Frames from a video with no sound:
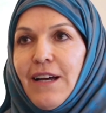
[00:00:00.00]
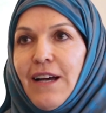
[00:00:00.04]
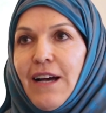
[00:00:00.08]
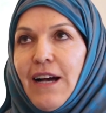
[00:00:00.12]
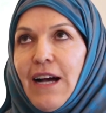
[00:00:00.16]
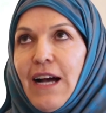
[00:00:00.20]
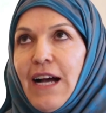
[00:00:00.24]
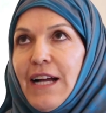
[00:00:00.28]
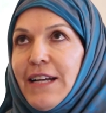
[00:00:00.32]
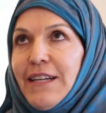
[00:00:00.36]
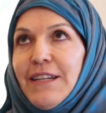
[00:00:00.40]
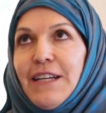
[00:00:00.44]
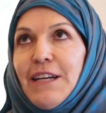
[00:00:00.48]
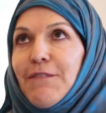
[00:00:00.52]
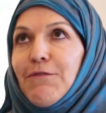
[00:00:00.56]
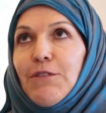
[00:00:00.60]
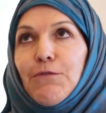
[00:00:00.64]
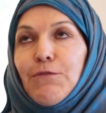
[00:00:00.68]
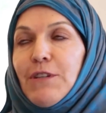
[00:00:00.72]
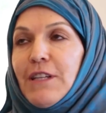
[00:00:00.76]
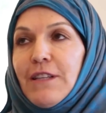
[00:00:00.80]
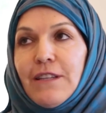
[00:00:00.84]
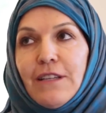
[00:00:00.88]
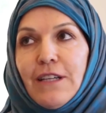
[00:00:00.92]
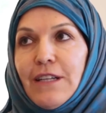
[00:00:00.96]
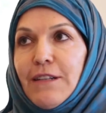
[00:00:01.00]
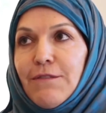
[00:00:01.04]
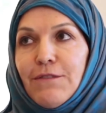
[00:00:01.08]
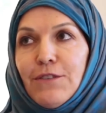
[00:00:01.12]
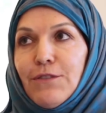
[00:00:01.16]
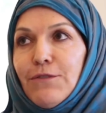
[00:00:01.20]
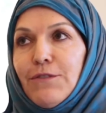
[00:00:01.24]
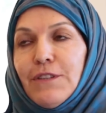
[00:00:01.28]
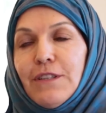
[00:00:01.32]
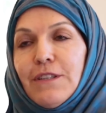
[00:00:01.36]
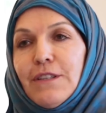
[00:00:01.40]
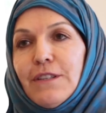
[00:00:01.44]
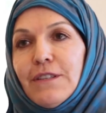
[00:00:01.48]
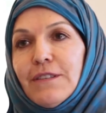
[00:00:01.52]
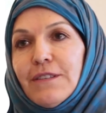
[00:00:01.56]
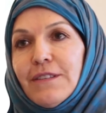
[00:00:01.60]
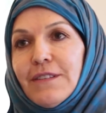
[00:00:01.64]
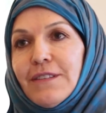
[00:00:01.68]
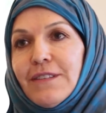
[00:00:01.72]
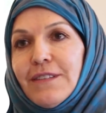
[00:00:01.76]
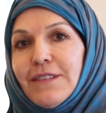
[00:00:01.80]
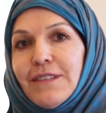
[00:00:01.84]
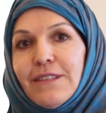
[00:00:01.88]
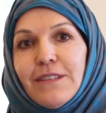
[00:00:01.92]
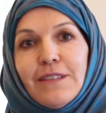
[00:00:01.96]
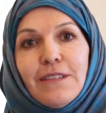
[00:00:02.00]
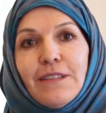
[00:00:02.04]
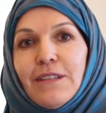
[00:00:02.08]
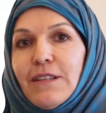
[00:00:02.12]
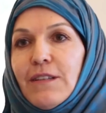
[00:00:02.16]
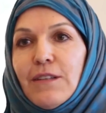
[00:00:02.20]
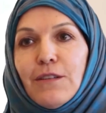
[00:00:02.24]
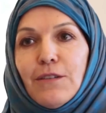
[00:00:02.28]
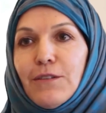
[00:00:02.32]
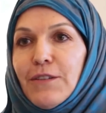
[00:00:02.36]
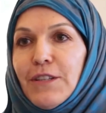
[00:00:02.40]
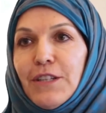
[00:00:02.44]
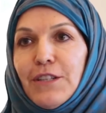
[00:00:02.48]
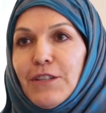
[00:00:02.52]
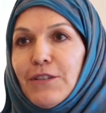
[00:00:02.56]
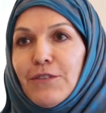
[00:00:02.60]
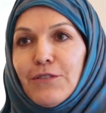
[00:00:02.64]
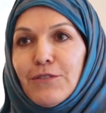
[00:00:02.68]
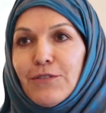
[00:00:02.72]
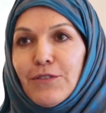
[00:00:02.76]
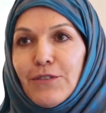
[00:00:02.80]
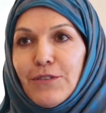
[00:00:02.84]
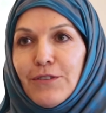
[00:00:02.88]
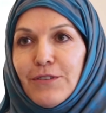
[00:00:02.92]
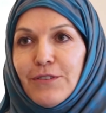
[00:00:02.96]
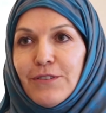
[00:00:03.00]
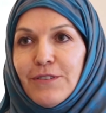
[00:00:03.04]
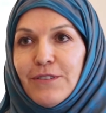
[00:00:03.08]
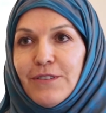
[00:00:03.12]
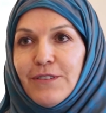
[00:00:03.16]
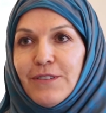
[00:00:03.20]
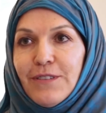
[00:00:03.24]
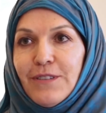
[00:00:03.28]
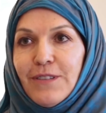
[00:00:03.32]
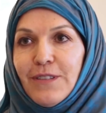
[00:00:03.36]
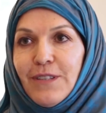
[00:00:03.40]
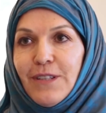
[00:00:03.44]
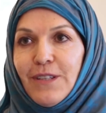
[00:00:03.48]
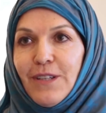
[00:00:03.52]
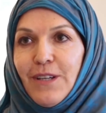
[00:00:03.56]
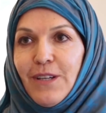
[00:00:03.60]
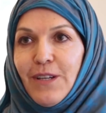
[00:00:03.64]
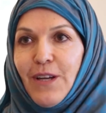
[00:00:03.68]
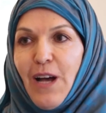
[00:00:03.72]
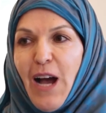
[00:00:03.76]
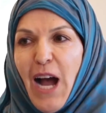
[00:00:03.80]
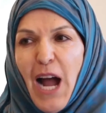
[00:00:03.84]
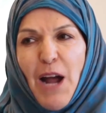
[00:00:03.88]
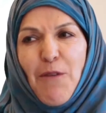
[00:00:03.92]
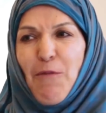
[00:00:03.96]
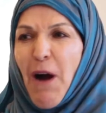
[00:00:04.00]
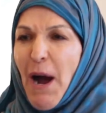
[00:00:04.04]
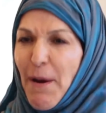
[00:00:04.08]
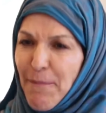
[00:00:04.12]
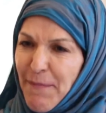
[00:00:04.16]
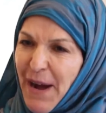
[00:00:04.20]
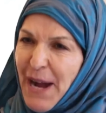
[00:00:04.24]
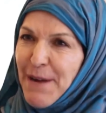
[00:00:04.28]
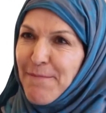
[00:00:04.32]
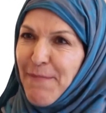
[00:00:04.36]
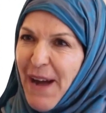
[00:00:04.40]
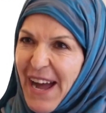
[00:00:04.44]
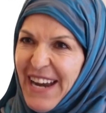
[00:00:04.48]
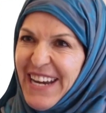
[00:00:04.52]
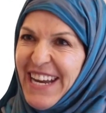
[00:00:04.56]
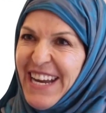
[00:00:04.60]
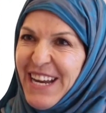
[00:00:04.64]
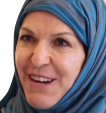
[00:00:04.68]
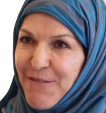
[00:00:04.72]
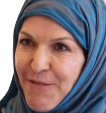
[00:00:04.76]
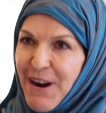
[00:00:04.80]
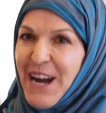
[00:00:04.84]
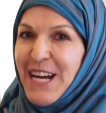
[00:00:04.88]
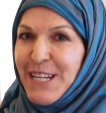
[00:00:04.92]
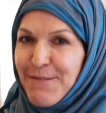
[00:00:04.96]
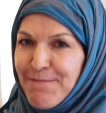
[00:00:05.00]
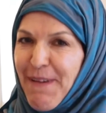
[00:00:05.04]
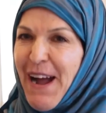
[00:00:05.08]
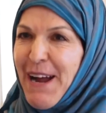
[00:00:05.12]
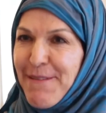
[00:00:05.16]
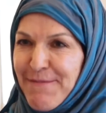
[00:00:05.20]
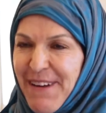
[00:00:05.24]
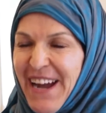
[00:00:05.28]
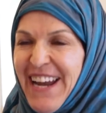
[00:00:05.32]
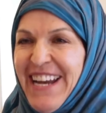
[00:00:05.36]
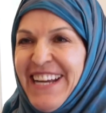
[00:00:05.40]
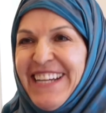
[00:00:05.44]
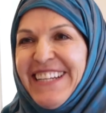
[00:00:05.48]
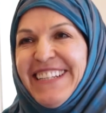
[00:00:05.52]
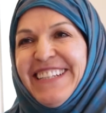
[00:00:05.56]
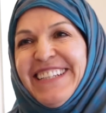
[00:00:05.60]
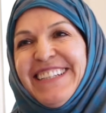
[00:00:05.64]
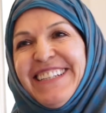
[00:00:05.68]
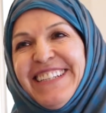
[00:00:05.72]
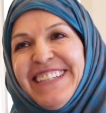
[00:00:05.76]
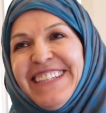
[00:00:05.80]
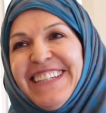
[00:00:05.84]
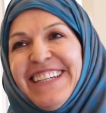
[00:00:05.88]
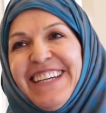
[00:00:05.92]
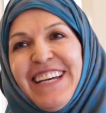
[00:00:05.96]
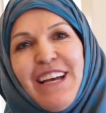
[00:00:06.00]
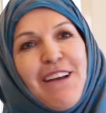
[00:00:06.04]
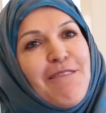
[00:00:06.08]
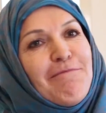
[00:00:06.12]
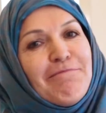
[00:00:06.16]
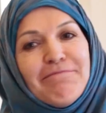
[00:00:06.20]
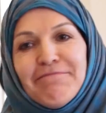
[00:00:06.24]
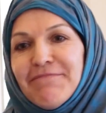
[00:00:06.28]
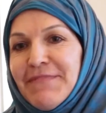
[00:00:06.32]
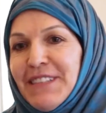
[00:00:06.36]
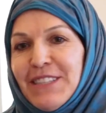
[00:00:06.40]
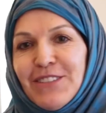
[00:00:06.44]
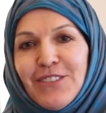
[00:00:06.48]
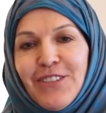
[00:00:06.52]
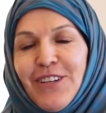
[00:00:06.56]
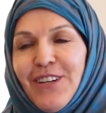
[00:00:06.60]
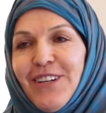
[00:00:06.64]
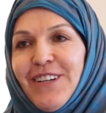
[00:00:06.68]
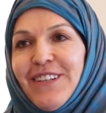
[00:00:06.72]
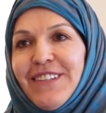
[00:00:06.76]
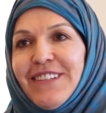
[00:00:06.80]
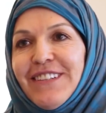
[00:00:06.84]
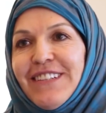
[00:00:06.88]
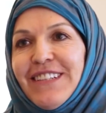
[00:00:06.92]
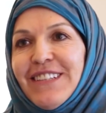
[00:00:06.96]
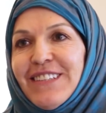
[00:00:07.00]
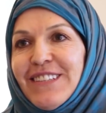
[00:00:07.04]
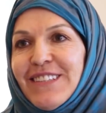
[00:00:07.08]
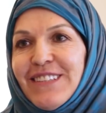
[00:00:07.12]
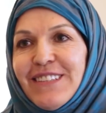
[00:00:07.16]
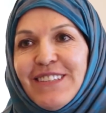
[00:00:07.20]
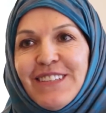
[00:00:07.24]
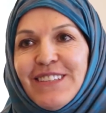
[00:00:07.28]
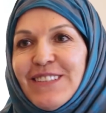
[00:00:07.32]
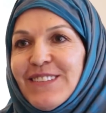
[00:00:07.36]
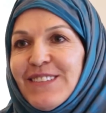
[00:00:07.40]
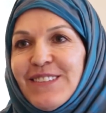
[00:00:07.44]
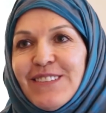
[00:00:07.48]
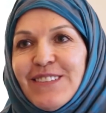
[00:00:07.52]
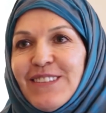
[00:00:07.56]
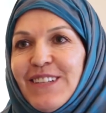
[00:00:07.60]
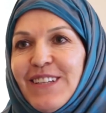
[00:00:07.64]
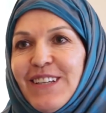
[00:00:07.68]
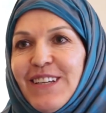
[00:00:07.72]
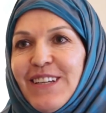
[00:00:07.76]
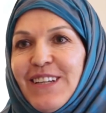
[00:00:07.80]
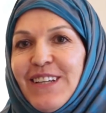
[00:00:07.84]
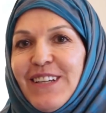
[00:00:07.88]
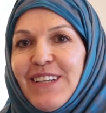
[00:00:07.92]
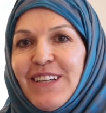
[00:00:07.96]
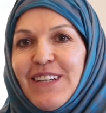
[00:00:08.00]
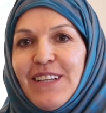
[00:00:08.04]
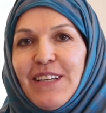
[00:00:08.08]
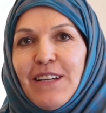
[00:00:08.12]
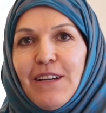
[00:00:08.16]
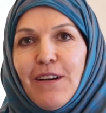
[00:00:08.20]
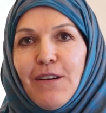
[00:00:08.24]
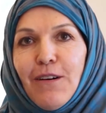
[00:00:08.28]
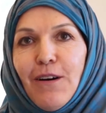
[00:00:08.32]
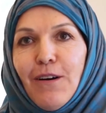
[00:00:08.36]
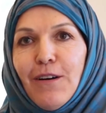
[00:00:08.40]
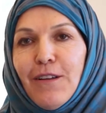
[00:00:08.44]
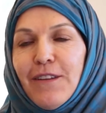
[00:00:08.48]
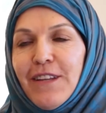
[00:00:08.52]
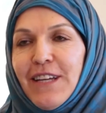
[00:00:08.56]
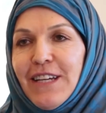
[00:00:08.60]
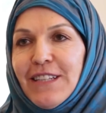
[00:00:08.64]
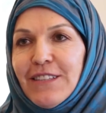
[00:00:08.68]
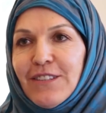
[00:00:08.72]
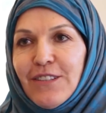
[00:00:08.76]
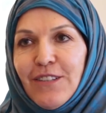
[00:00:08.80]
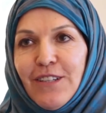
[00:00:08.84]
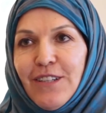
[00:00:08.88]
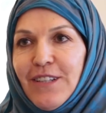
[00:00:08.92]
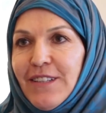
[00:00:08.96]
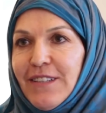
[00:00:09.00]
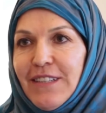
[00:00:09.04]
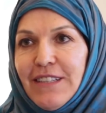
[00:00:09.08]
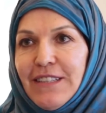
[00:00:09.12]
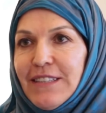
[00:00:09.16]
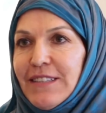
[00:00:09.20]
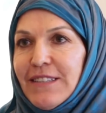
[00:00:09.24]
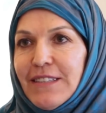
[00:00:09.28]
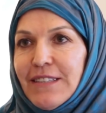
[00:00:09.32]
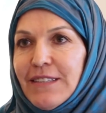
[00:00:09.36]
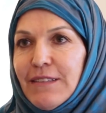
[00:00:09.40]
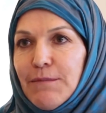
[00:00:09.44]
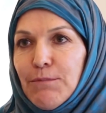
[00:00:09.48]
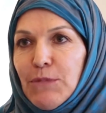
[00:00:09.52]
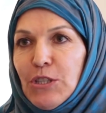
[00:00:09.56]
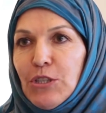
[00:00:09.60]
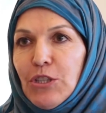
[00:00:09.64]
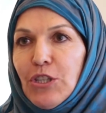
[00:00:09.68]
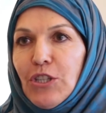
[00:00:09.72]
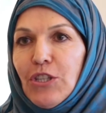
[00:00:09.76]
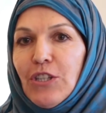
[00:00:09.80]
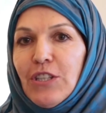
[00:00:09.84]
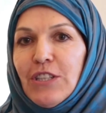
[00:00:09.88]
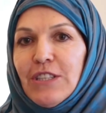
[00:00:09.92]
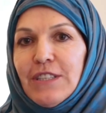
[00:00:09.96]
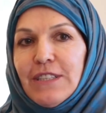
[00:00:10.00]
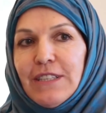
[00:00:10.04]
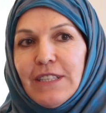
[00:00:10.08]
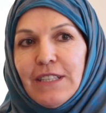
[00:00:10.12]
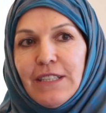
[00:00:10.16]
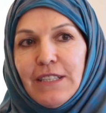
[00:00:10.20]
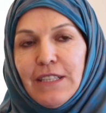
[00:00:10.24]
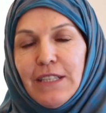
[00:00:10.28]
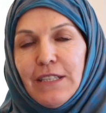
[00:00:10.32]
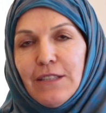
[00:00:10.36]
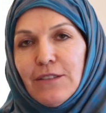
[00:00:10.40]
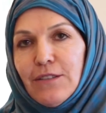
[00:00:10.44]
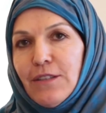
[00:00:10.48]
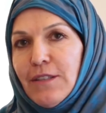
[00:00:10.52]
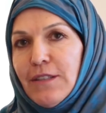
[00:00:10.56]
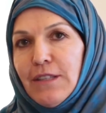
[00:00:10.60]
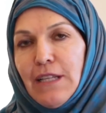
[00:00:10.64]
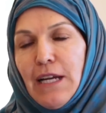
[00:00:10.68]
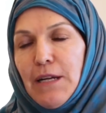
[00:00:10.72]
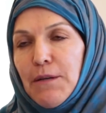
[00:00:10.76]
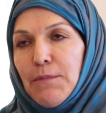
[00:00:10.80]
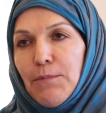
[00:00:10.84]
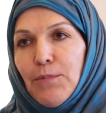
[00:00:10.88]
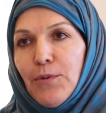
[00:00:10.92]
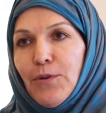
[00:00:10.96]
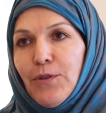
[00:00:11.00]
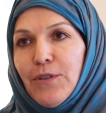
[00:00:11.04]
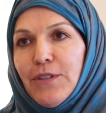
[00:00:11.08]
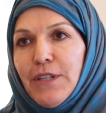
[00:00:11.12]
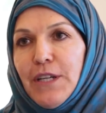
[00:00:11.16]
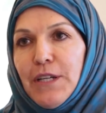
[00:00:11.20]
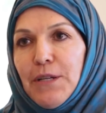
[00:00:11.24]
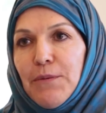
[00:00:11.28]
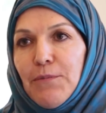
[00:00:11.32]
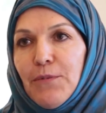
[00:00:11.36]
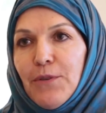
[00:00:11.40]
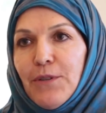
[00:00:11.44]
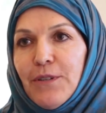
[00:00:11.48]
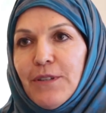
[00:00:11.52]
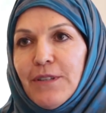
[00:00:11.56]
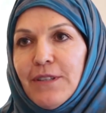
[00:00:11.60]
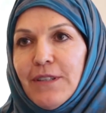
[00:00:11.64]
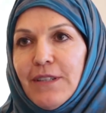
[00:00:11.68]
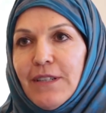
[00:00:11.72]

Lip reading: I never would have thought of doing this 30 years ago. I want my money. Where's my money? It's gone. It's all that's gone. Materialistic things aren't that important anymore.